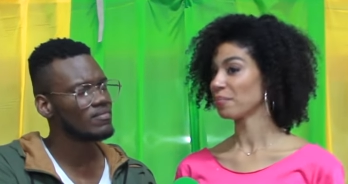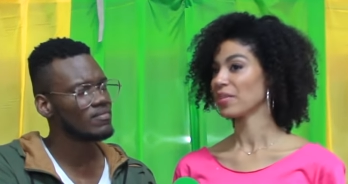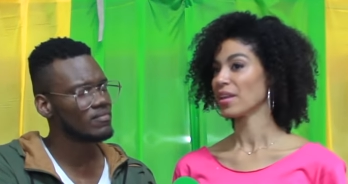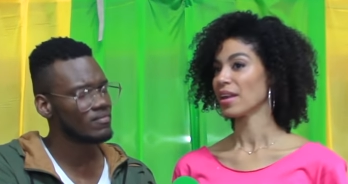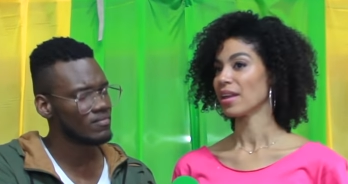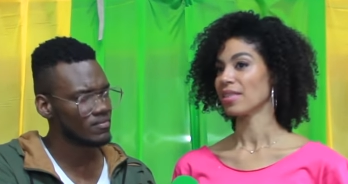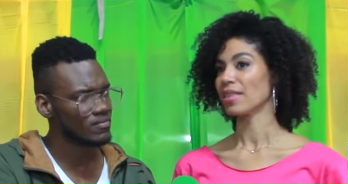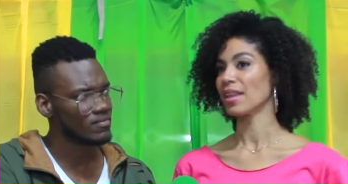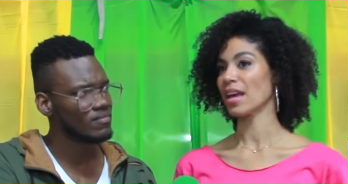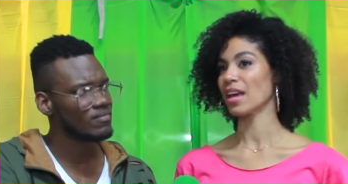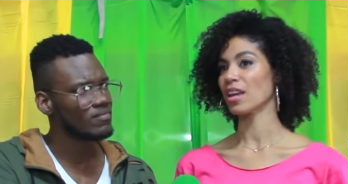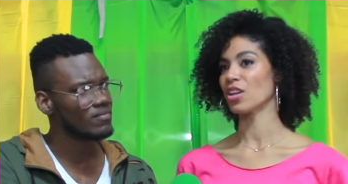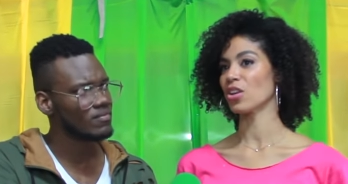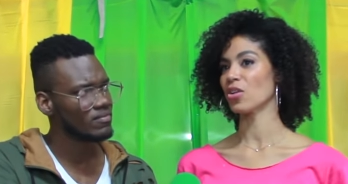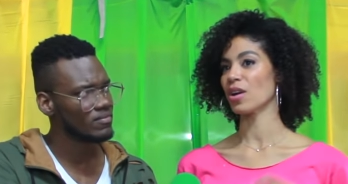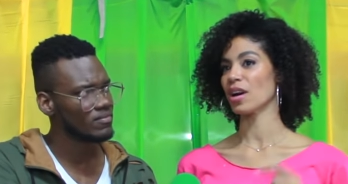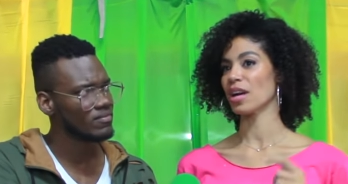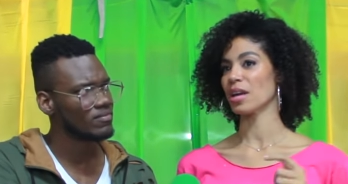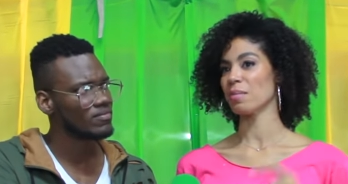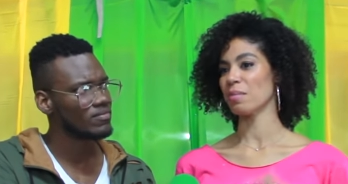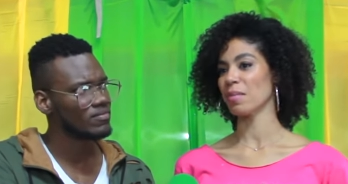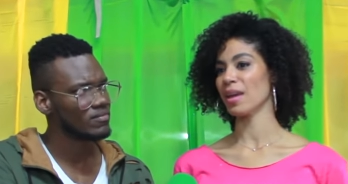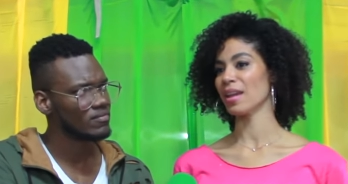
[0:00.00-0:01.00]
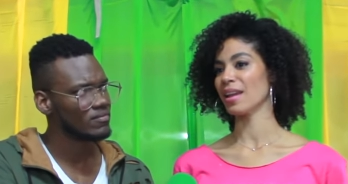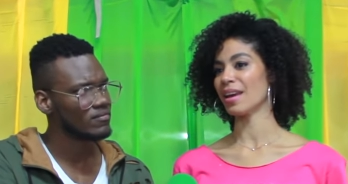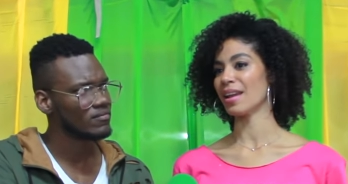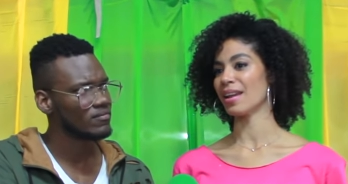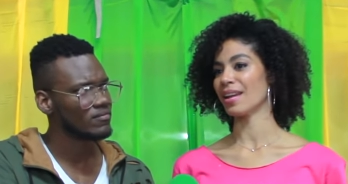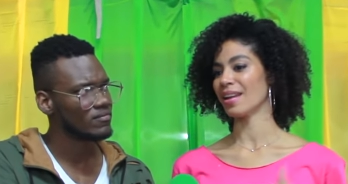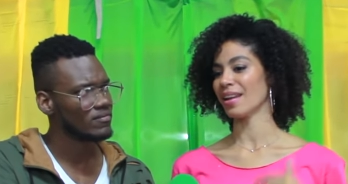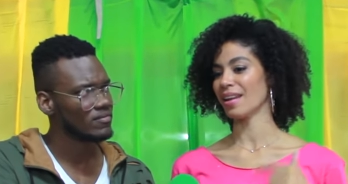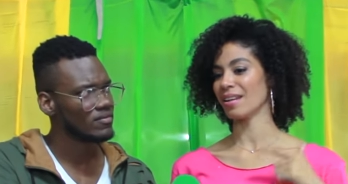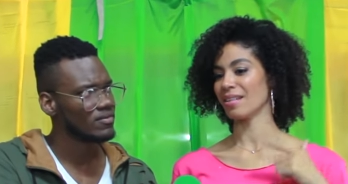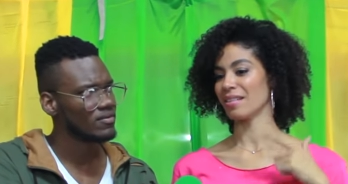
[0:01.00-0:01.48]
Speaker 1: mm-hmm. then you are
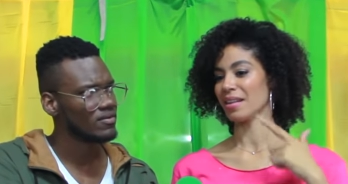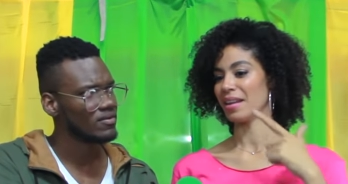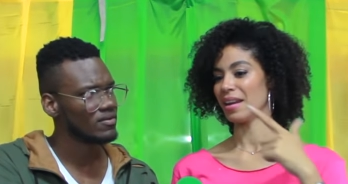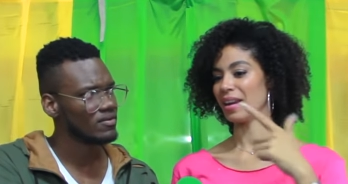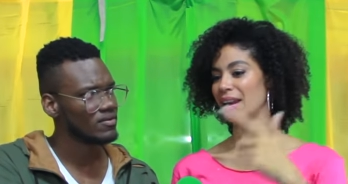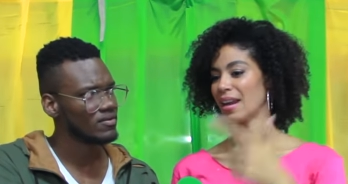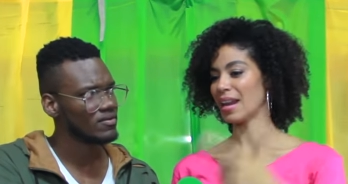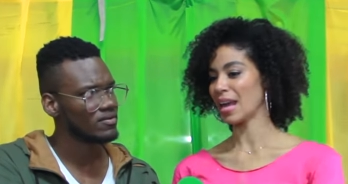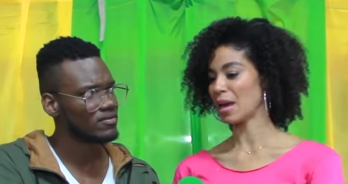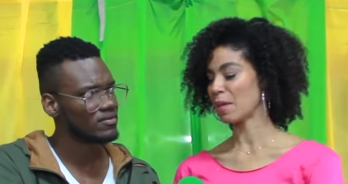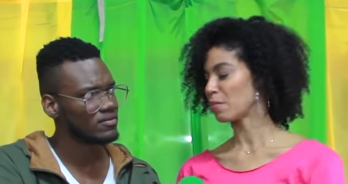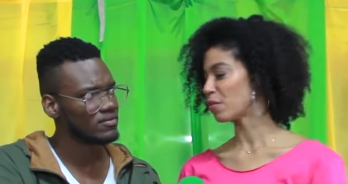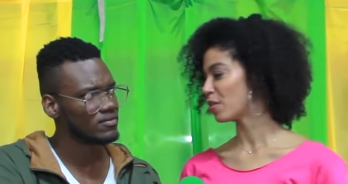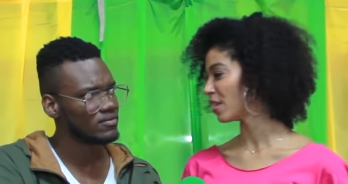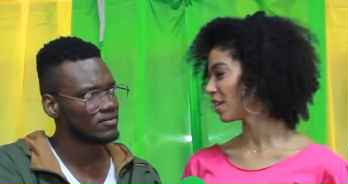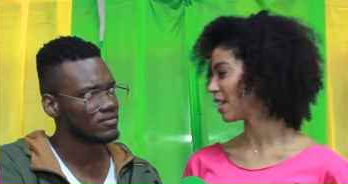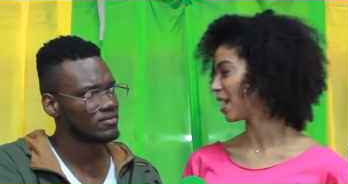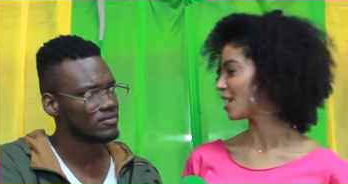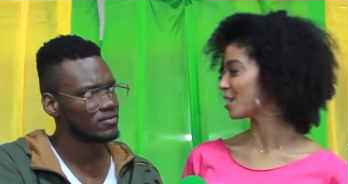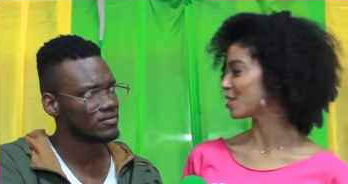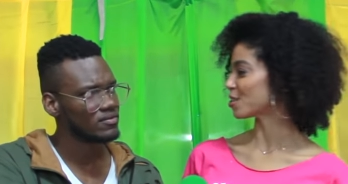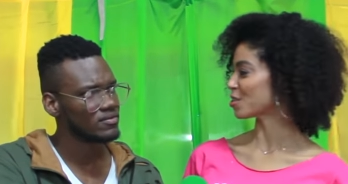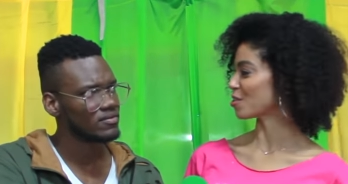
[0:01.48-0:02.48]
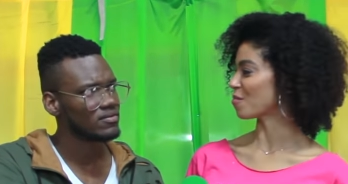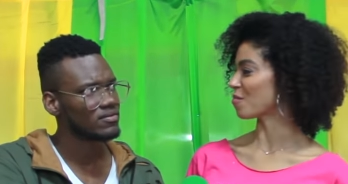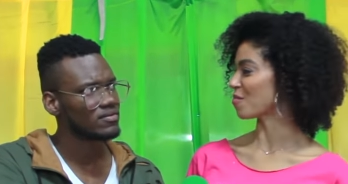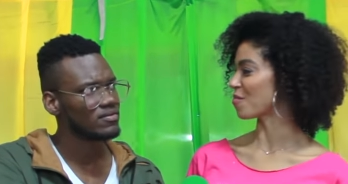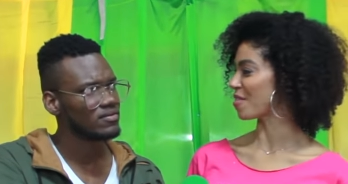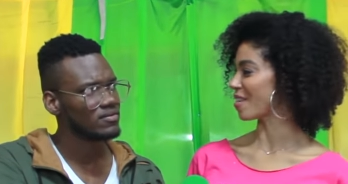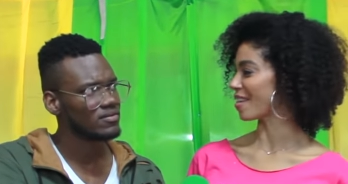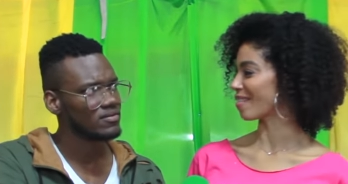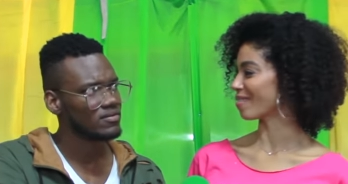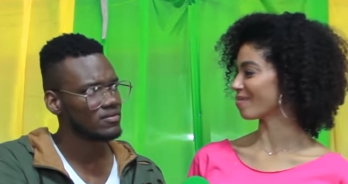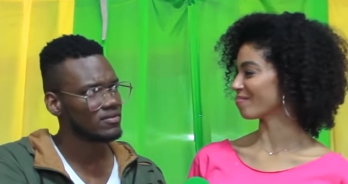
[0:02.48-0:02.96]
immediately labeled as
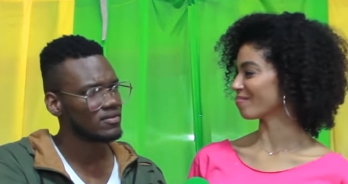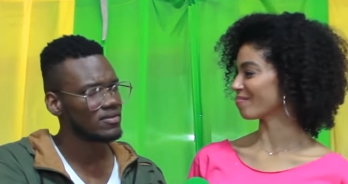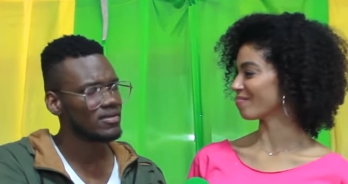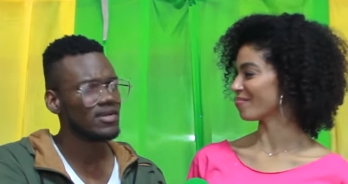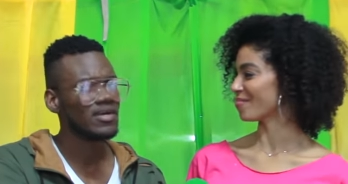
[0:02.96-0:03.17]
something.